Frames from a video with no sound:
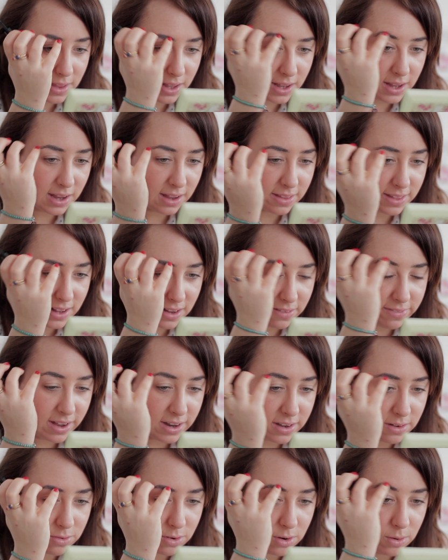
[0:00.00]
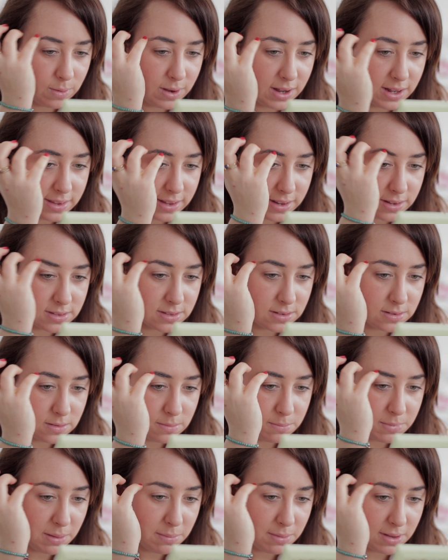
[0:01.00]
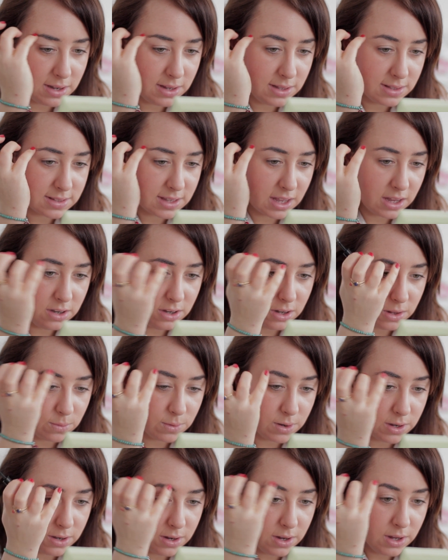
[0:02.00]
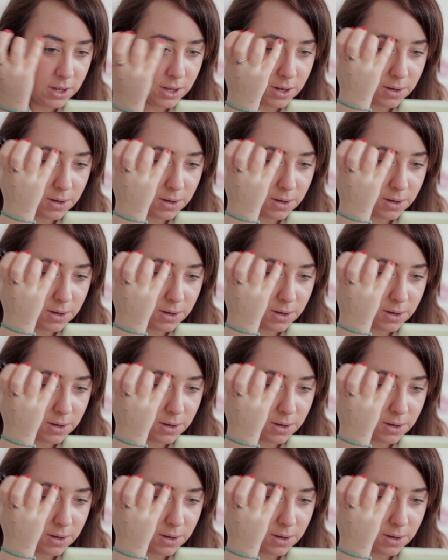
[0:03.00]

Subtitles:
Like, I think I've had it for a while now, so maybe I need to get a new one,